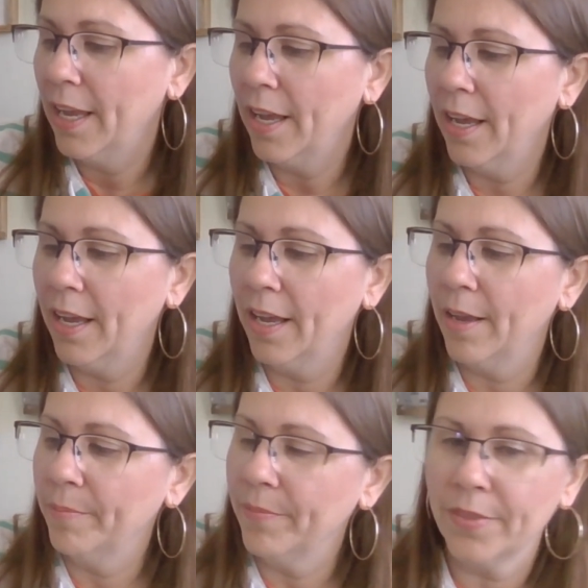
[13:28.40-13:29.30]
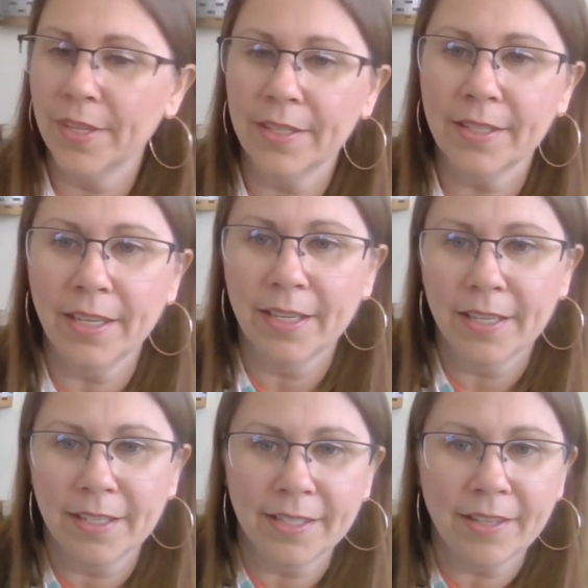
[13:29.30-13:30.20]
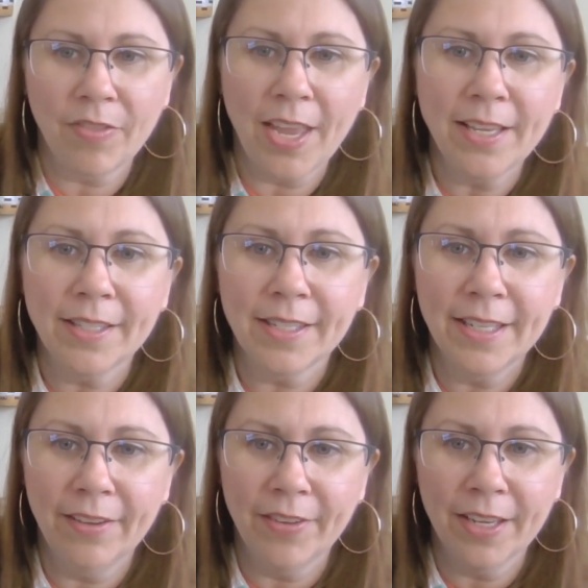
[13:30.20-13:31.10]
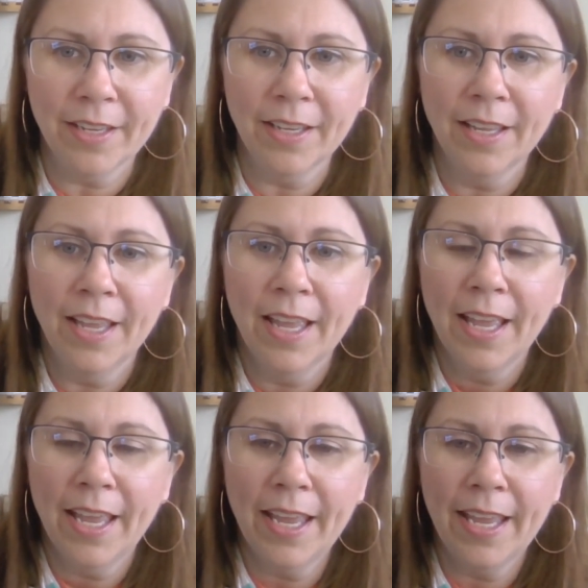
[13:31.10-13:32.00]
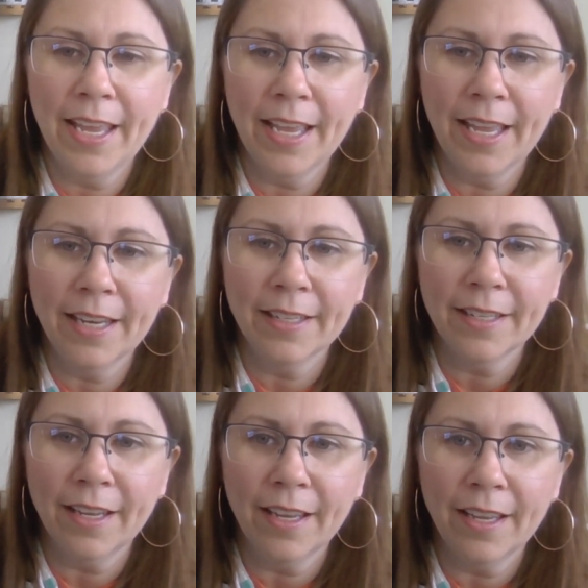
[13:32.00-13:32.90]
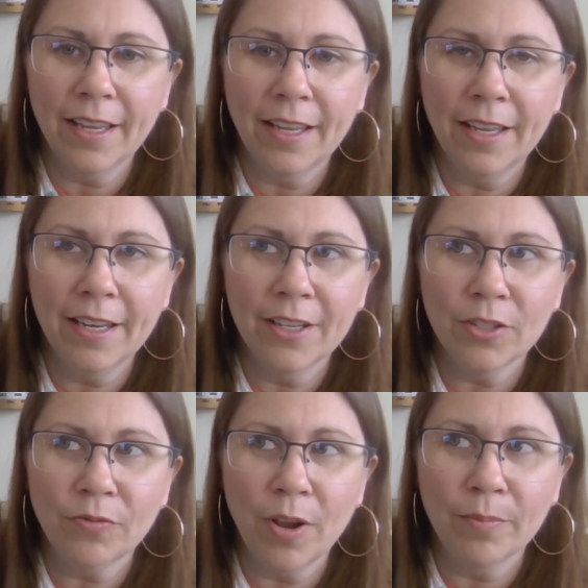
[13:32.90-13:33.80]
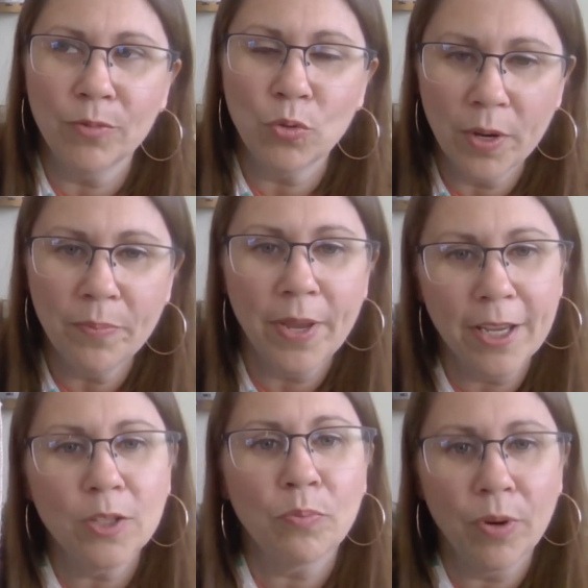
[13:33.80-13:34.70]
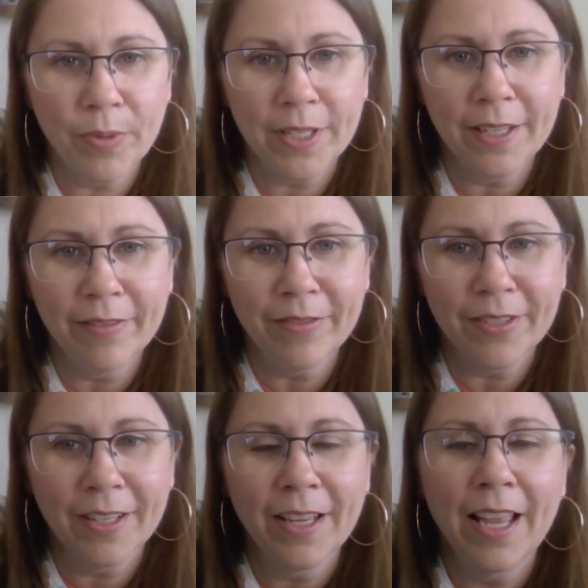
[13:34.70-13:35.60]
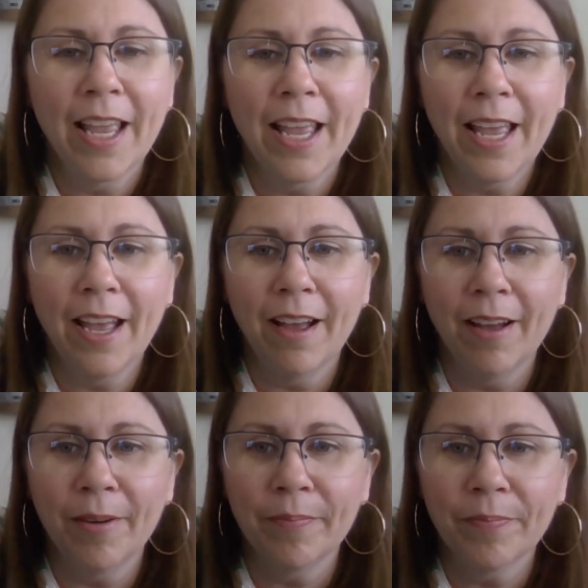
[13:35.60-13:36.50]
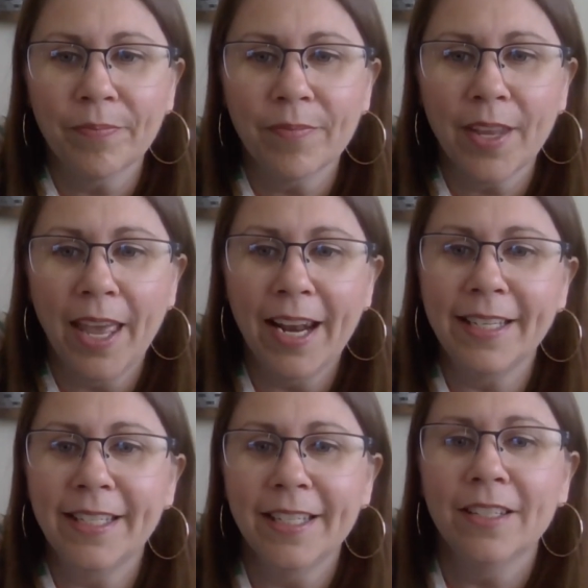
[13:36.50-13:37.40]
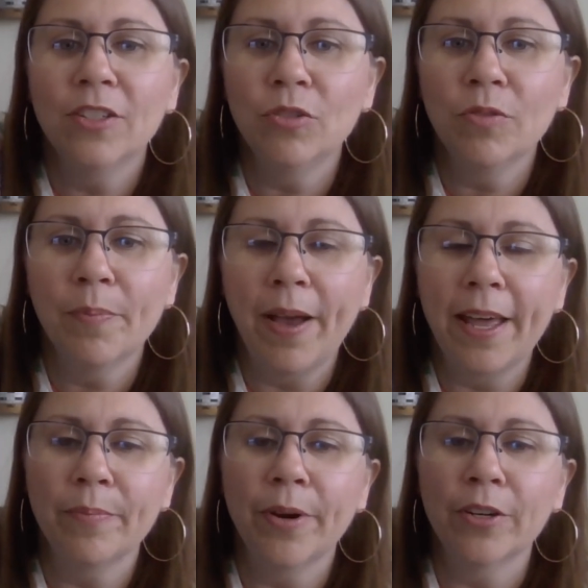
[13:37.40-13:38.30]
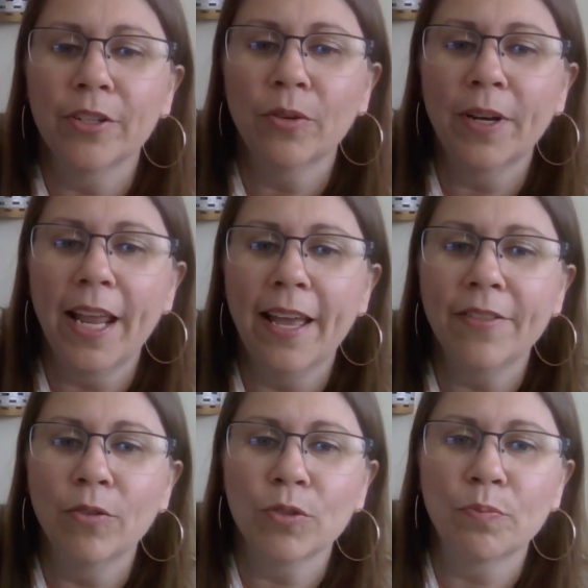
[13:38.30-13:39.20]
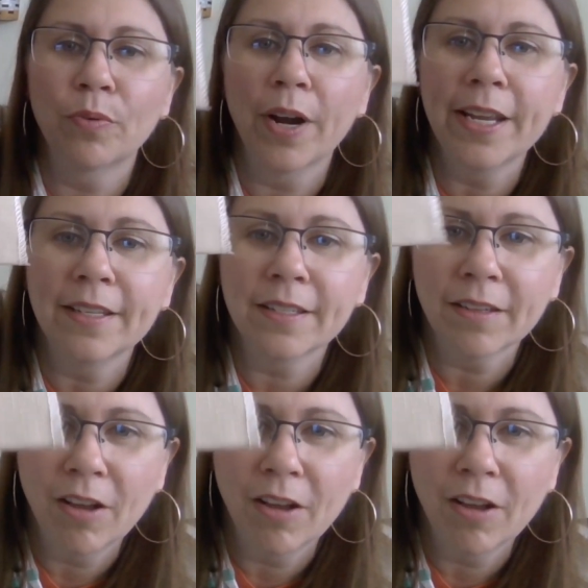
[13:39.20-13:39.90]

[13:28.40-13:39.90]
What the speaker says: This is Thanksgiving, and it is from Twin Peaks Primitives. And I did do the bottom part. So it had those bright